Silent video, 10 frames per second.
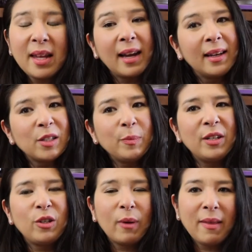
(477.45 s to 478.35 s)
that I can
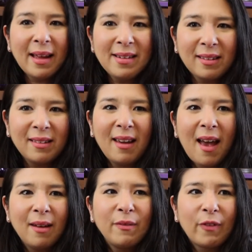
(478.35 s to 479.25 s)
speak to authentically
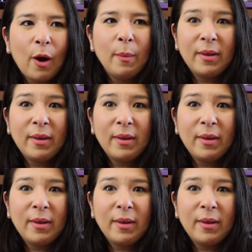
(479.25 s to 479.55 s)
and from